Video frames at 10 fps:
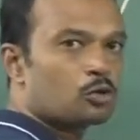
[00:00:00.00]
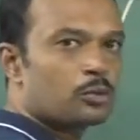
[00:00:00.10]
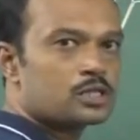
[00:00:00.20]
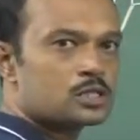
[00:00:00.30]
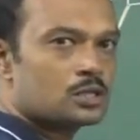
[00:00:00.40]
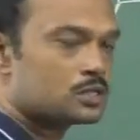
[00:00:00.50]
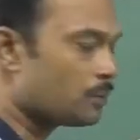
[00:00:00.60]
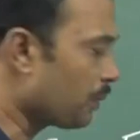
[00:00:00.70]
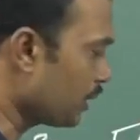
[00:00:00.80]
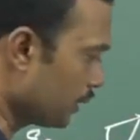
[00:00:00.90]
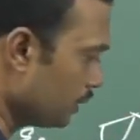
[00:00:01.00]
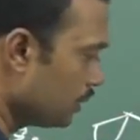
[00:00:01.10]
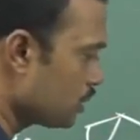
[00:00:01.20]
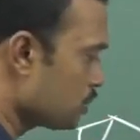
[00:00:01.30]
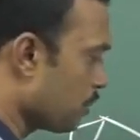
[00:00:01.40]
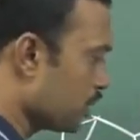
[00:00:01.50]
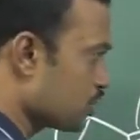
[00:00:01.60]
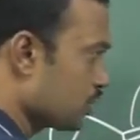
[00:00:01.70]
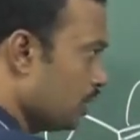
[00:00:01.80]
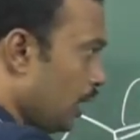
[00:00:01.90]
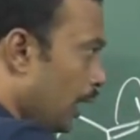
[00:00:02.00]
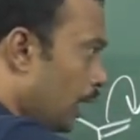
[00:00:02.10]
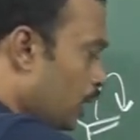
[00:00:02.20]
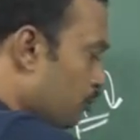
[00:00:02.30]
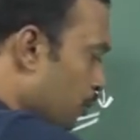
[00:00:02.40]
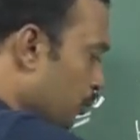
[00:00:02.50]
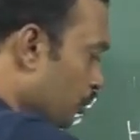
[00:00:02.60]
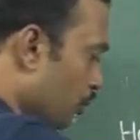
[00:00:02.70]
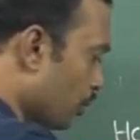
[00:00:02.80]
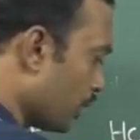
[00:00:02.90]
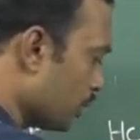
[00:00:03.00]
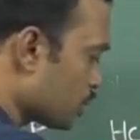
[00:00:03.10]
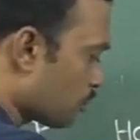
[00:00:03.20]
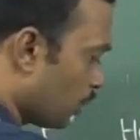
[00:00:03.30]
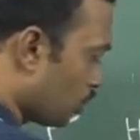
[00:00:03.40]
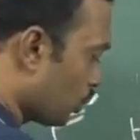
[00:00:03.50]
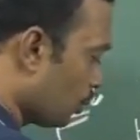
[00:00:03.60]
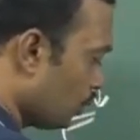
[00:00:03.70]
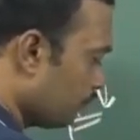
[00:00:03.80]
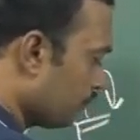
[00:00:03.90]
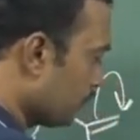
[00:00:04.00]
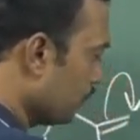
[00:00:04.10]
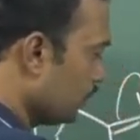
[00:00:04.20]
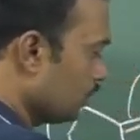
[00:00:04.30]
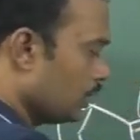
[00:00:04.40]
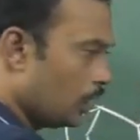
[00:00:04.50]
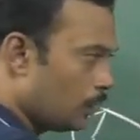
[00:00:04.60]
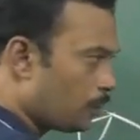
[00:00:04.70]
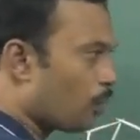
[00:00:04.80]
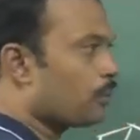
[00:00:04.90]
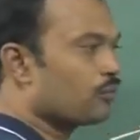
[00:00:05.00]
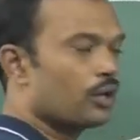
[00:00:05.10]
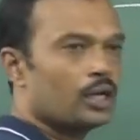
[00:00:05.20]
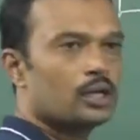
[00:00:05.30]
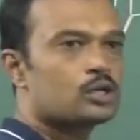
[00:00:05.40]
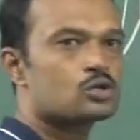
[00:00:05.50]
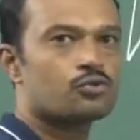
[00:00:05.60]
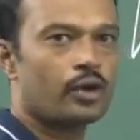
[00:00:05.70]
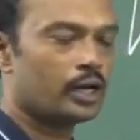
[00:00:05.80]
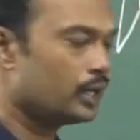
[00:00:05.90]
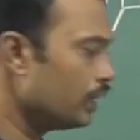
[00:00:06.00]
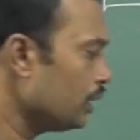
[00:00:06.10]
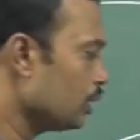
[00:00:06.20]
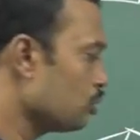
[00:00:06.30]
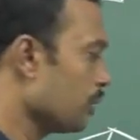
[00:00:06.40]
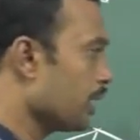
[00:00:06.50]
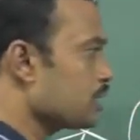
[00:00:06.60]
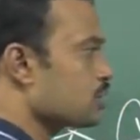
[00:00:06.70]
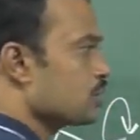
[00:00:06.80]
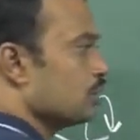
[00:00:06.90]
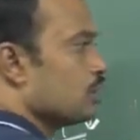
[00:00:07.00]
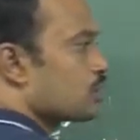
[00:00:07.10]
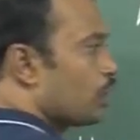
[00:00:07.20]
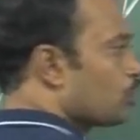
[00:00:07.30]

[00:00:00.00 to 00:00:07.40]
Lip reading: is separated. This is bridge, and if you rotate this molecule in a proper way, so finally you may get this kind